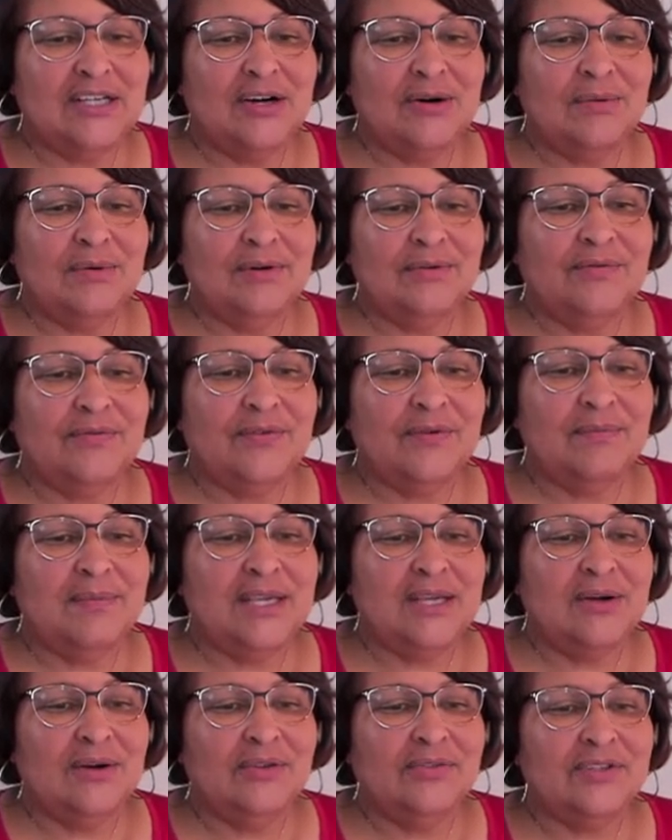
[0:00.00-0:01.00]
lowered for
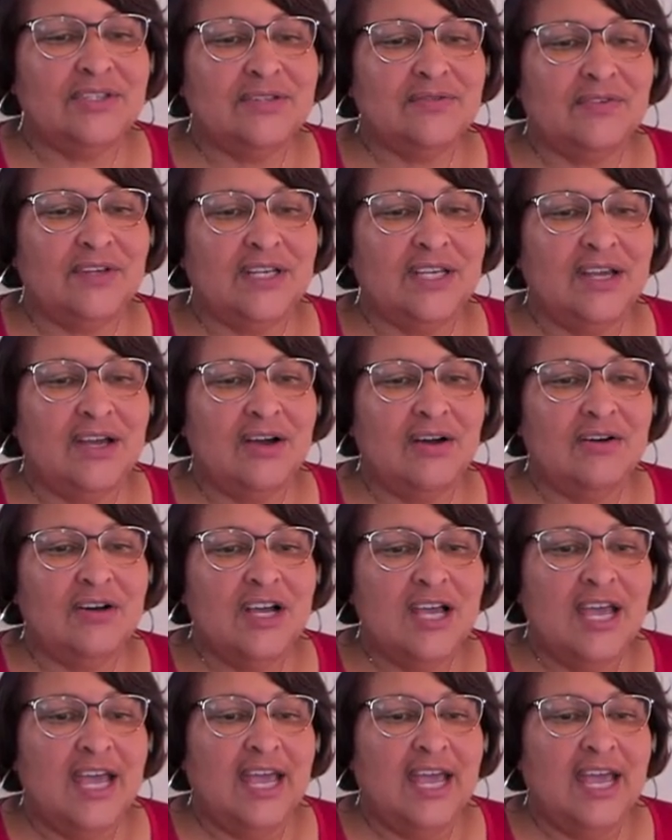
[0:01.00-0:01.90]
me on this video.